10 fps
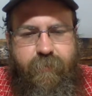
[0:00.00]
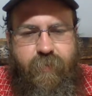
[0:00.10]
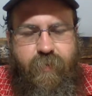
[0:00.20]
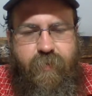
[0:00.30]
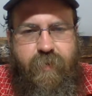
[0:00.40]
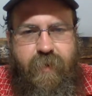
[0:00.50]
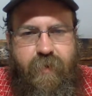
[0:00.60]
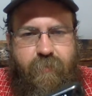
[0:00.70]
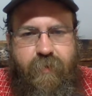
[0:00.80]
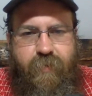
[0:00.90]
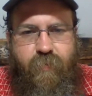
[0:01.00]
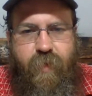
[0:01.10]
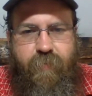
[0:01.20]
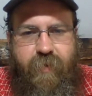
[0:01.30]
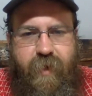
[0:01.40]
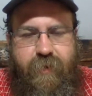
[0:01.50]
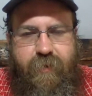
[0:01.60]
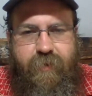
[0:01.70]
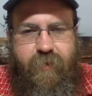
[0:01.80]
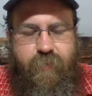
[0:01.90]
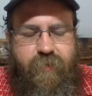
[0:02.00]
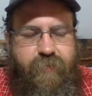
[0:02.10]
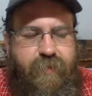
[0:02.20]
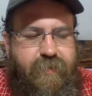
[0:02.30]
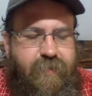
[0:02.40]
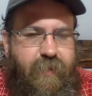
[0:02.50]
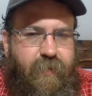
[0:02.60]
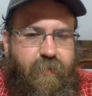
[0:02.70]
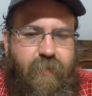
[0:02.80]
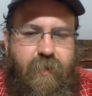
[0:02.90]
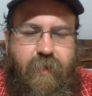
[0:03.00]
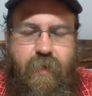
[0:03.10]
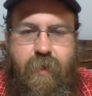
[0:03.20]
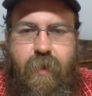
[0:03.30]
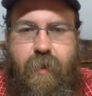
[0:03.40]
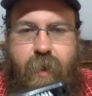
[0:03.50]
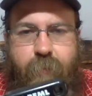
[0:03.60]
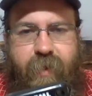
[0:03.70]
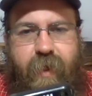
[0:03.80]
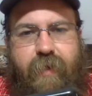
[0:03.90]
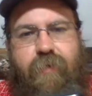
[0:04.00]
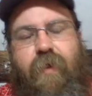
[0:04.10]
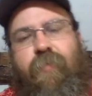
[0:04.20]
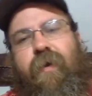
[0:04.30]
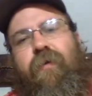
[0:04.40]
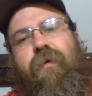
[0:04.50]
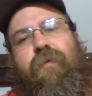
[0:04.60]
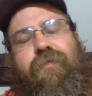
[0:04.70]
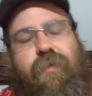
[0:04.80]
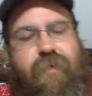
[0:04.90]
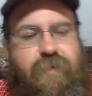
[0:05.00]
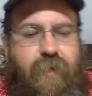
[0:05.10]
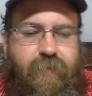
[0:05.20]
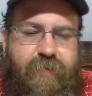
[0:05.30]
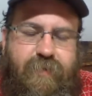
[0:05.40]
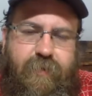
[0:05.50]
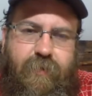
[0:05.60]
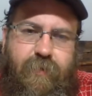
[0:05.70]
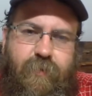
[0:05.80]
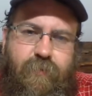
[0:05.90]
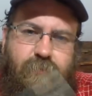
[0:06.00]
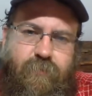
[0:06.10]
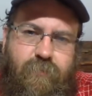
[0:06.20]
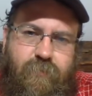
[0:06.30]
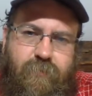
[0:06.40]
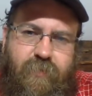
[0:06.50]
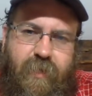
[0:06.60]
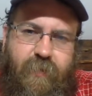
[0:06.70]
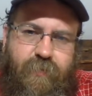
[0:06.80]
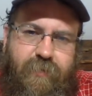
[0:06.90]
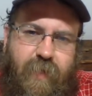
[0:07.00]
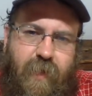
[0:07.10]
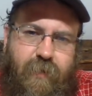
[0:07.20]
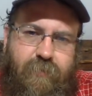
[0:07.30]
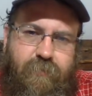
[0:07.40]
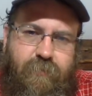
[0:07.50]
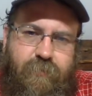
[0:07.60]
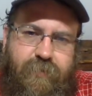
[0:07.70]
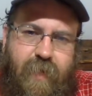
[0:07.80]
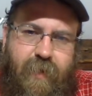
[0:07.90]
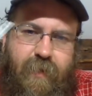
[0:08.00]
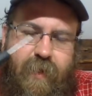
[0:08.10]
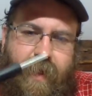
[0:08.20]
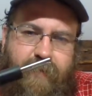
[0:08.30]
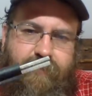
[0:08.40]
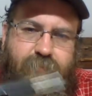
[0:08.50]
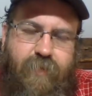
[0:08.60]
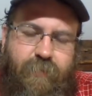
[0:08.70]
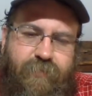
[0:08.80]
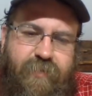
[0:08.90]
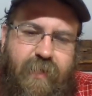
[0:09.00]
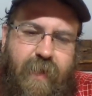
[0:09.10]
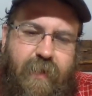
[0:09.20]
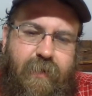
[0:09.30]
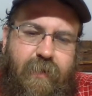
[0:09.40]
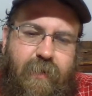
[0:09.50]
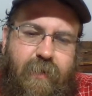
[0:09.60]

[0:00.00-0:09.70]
You can get them in a 3-pack at a little bit of a discount. Not bad at all. So this will obviously load single stack, stack and a half, double stack.